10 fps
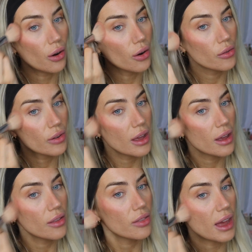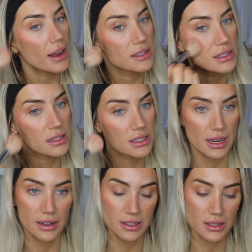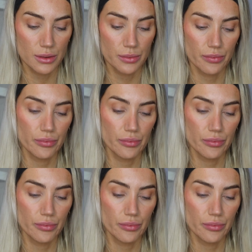over that tint.